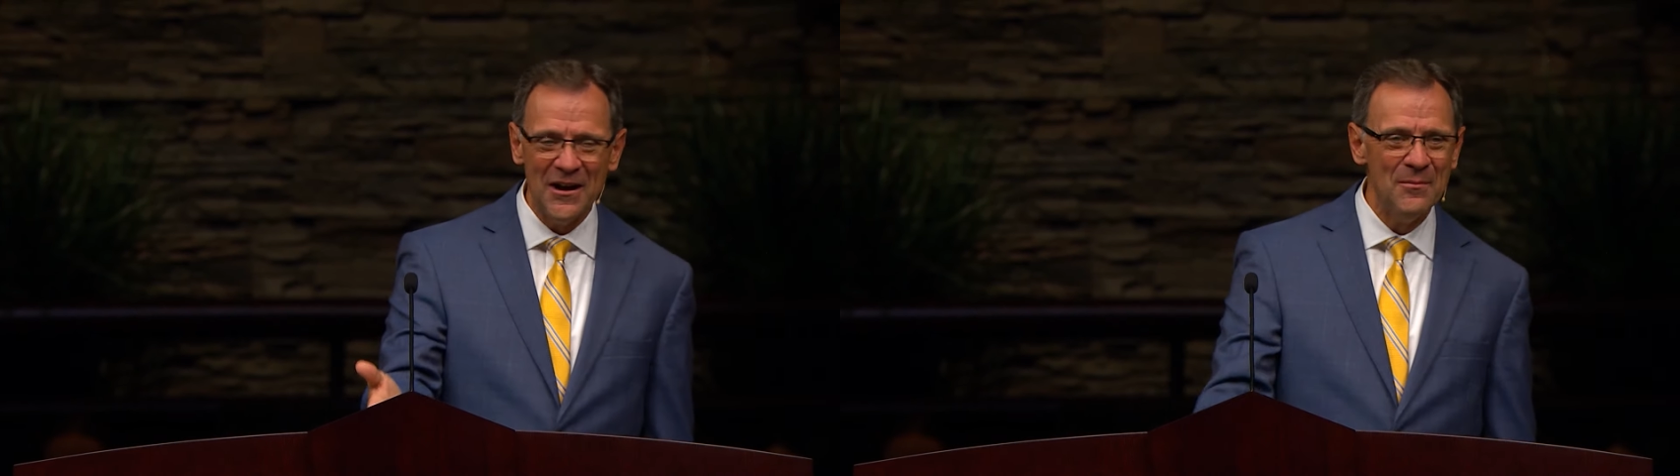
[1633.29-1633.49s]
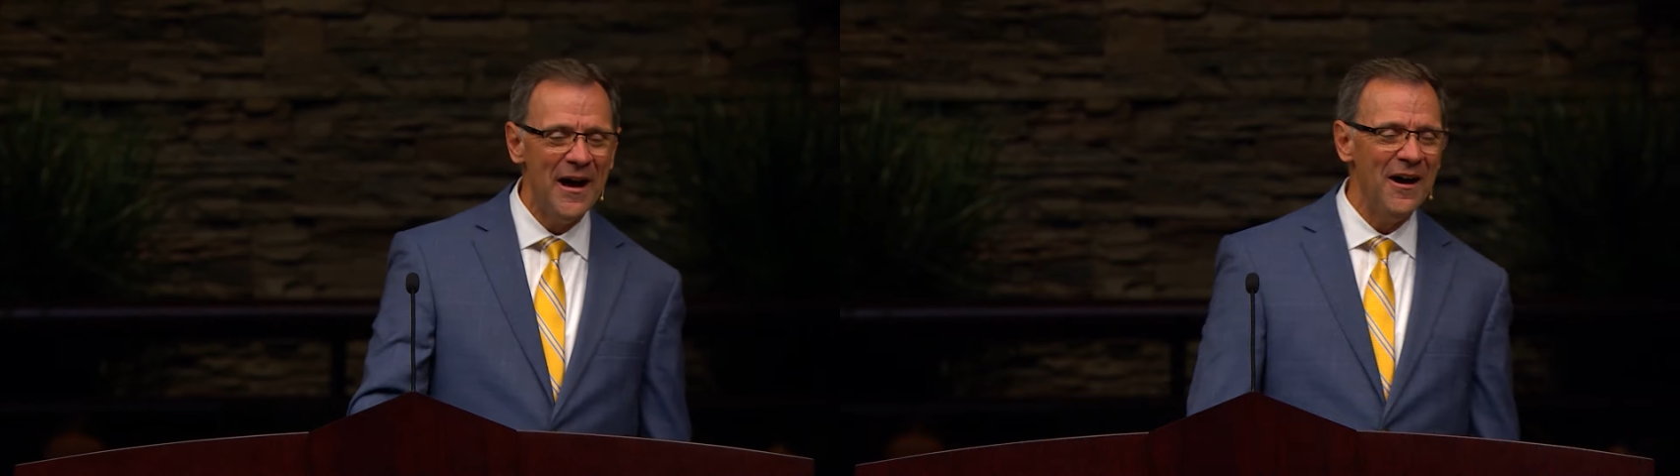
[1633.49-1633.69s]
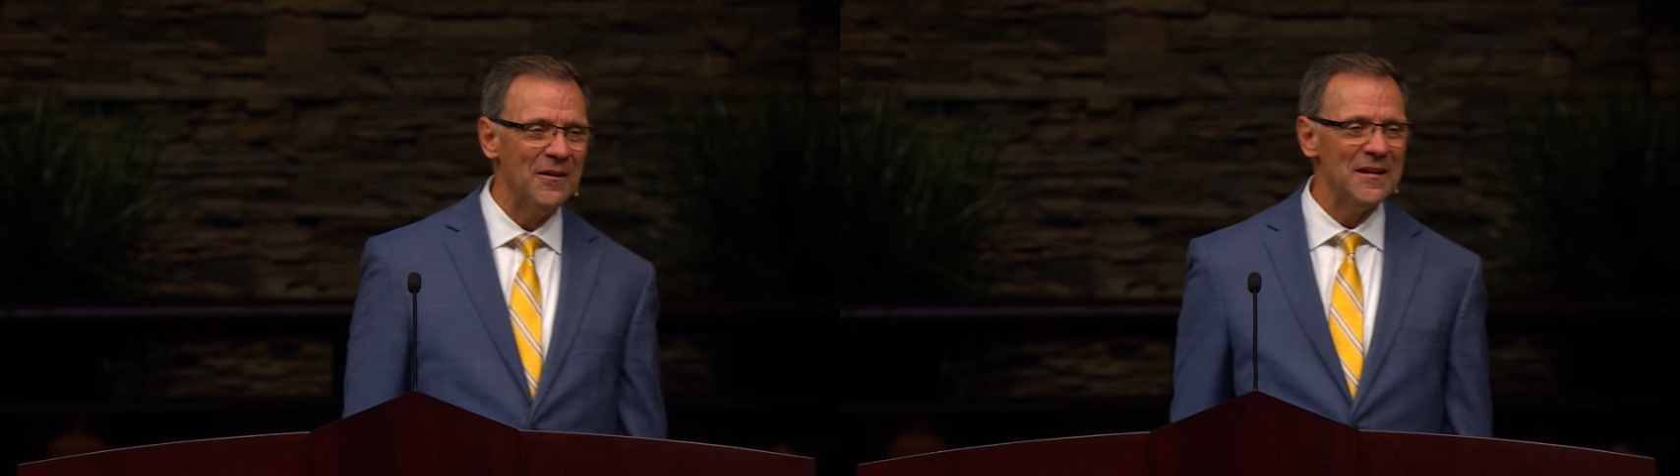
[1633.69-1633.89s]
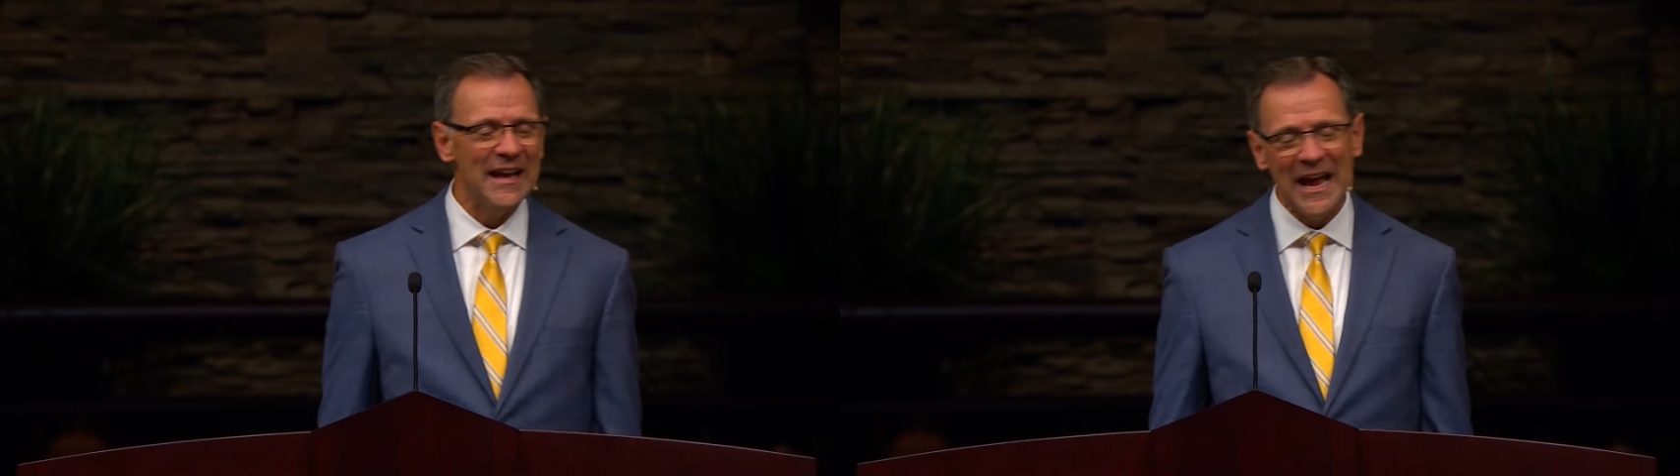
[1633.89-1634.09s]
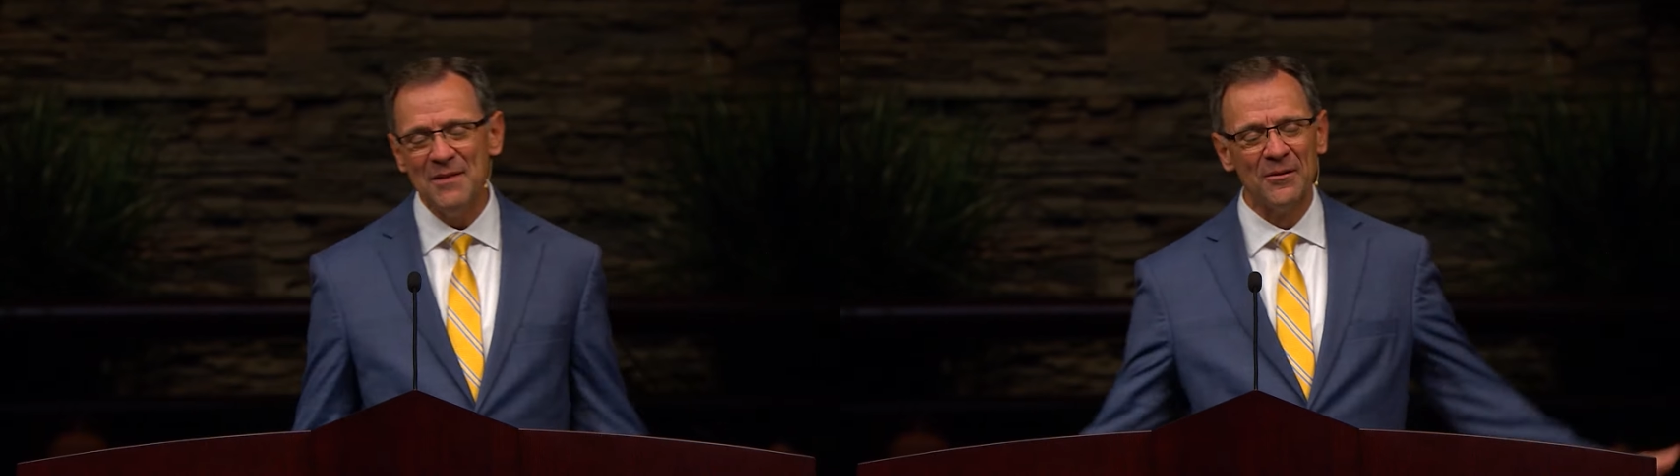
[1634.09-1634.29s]
about
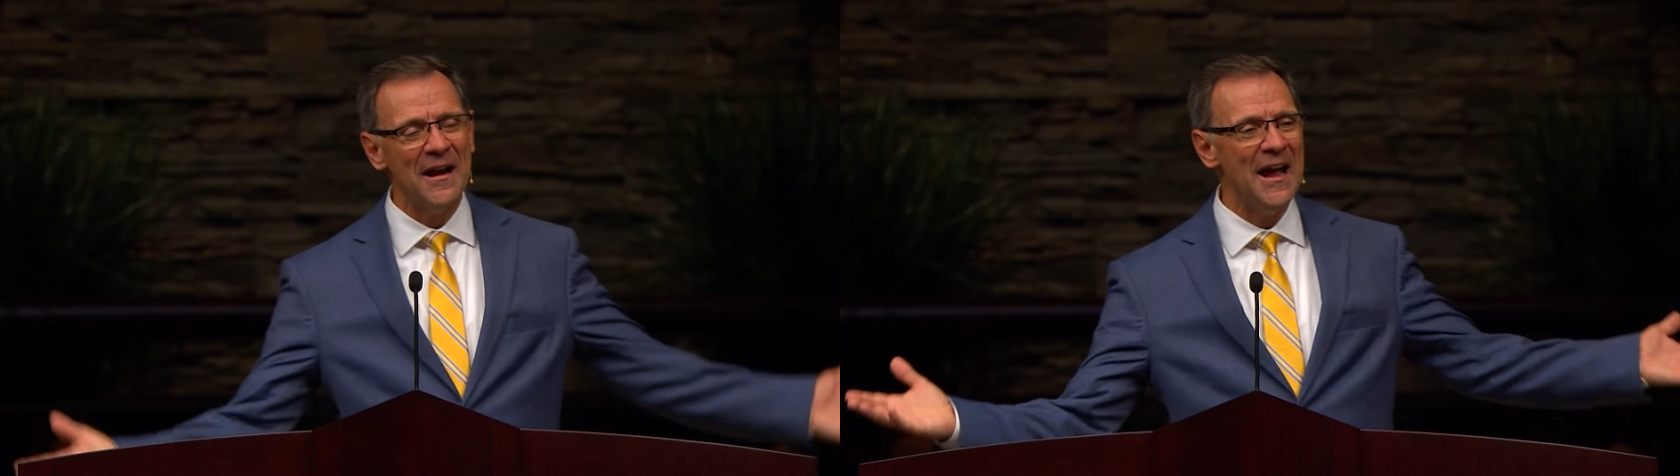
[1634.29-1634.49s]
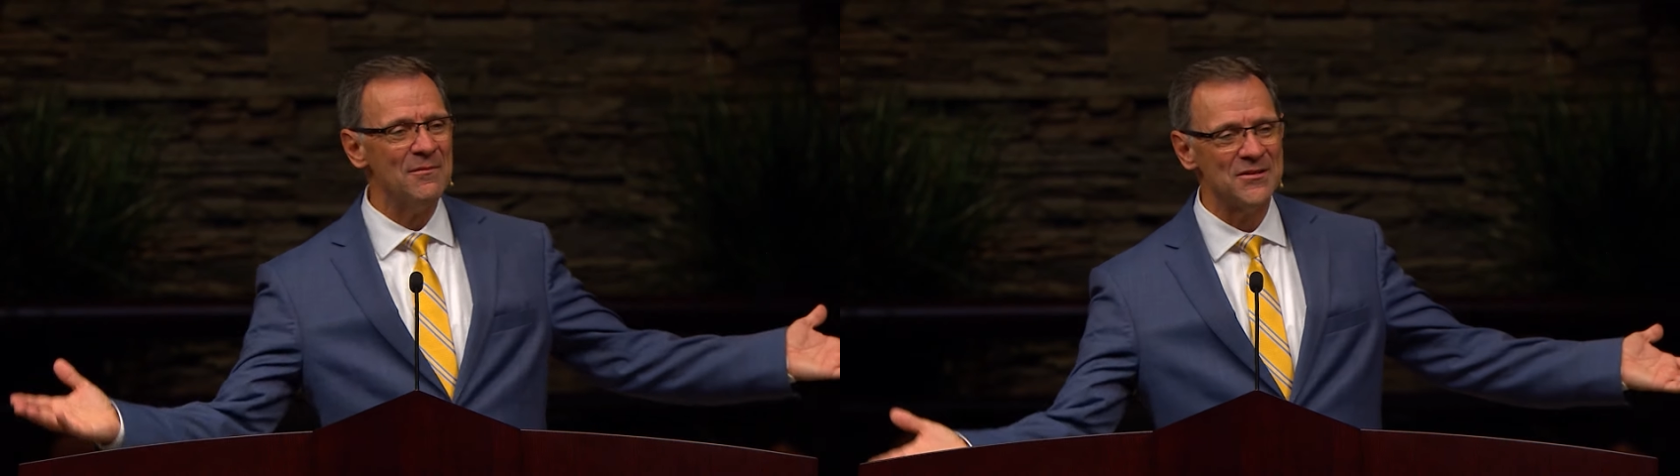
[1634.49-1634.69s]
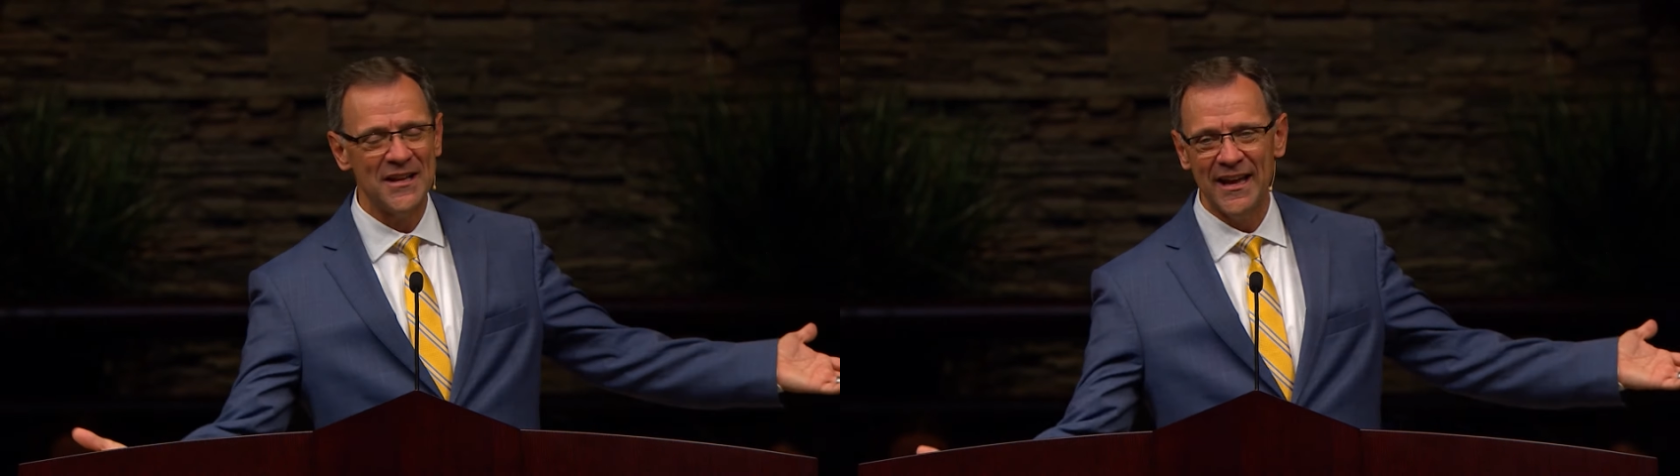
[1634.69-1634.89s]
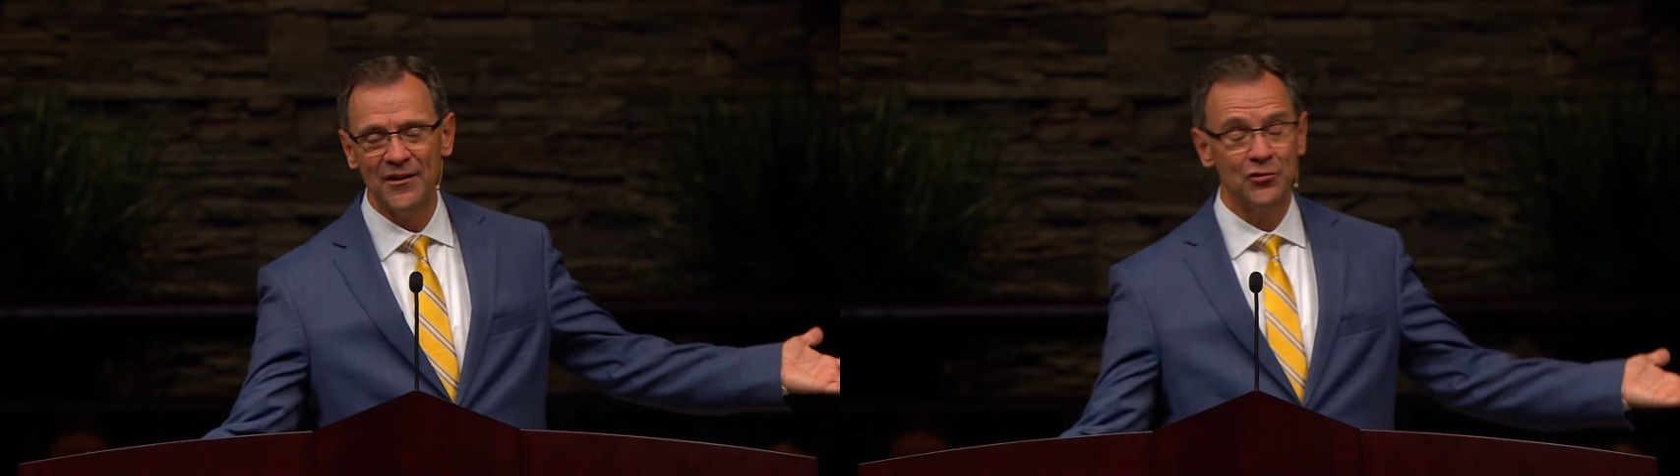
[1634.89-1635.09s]
Abraham saying,